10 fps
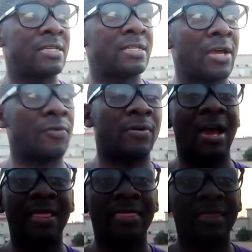this channel,
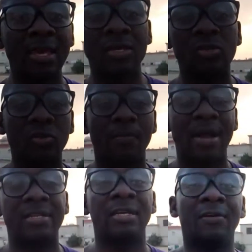and thank you so
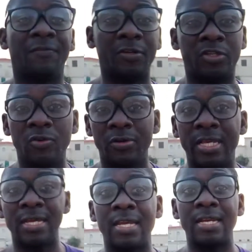much for
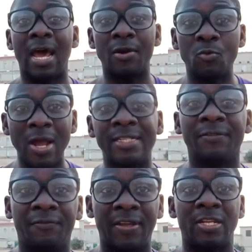tuning in and
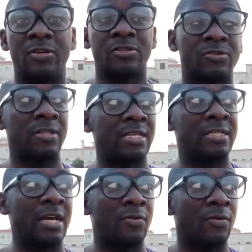watching videos to this
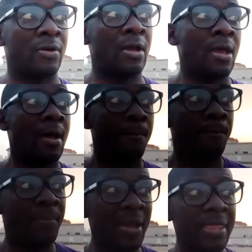channel.
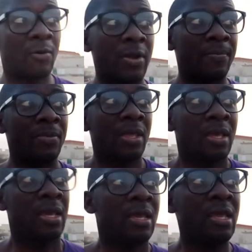By the way,
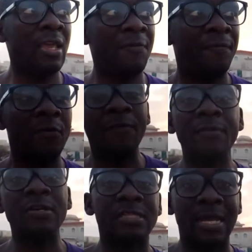if you've
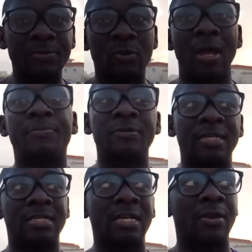not subscribed to
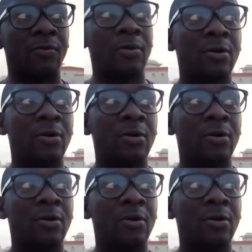this channel,